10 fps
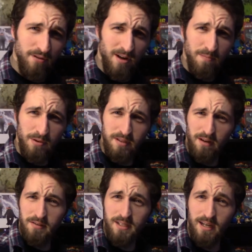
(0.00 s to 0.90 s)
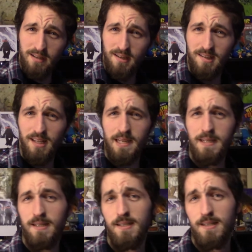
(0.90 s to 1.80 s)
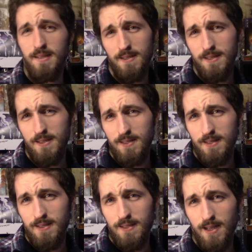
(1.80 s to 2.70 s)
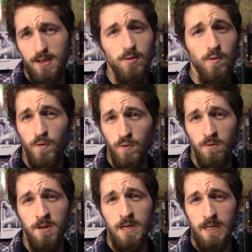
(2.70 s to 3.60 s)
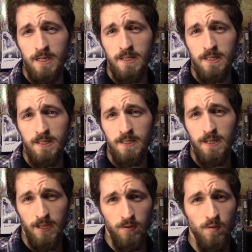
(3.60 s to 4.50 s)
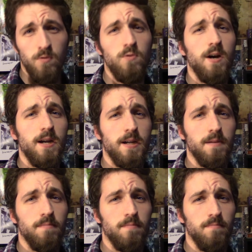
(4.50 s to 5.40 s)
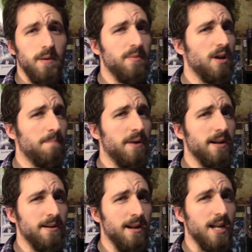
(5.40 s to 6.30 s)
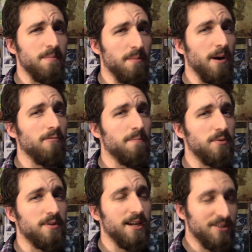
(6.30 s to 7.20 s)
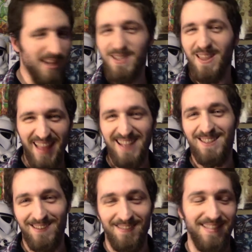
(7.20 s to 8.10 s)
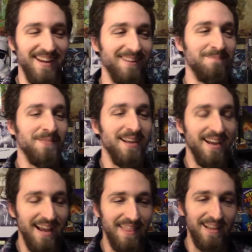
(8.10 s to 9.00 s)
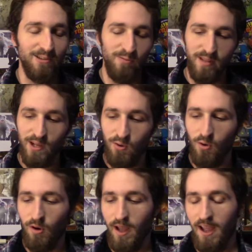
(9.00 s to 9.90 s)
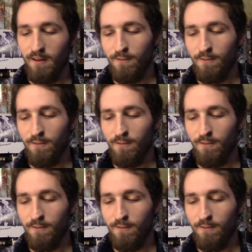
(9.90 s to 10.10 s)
and he puts down his gun and just like, I know who you are. You know who I am. Maybe not by name, but by reputation. That sort of thing. And that's really cool. And